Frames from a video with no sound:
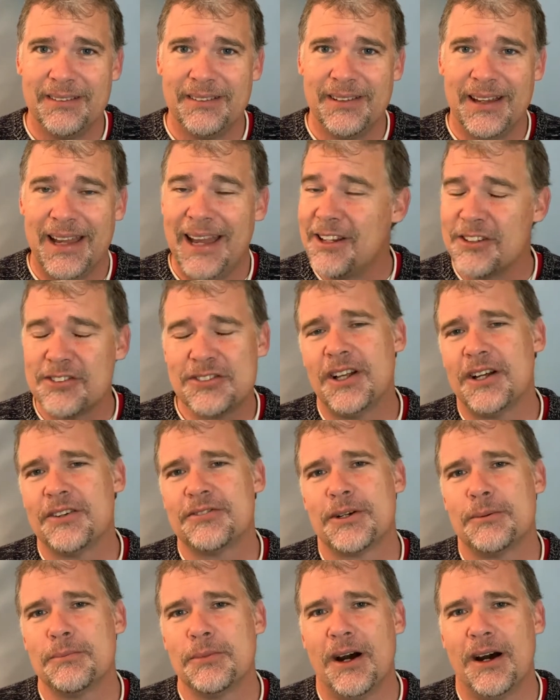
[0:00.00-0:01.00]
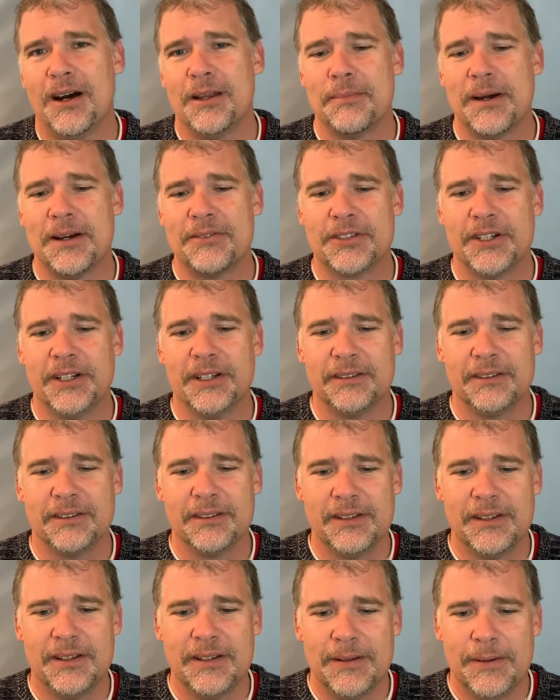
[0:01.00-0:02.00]
And it's not from God, my friend.
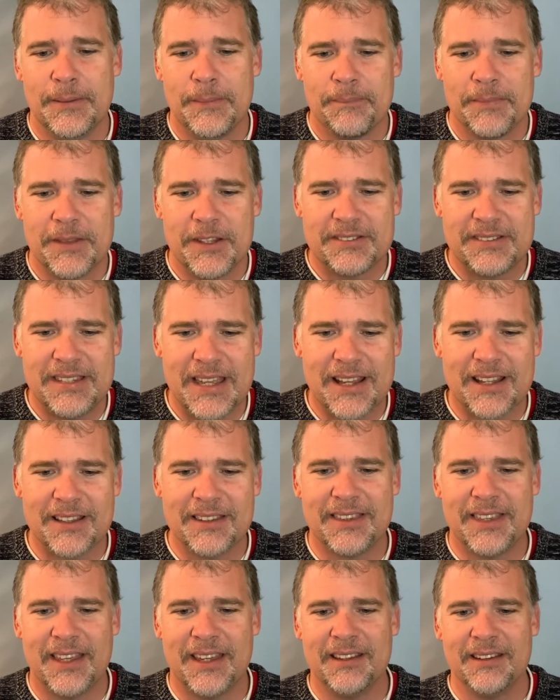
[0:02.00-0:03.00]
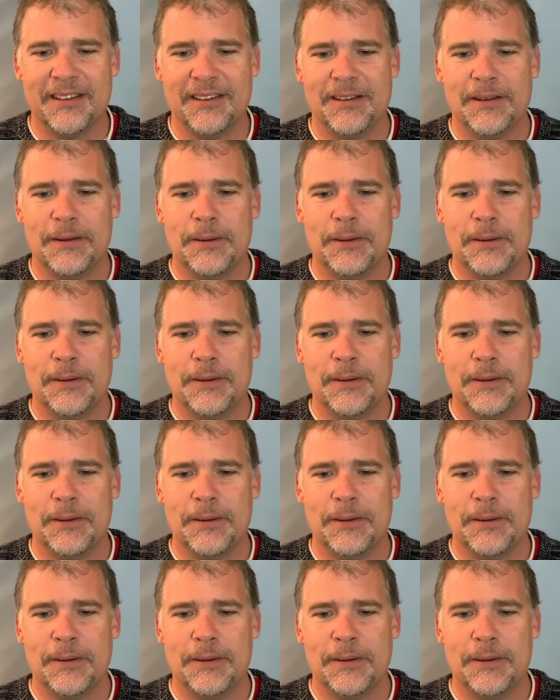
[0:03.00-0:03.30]
The second thing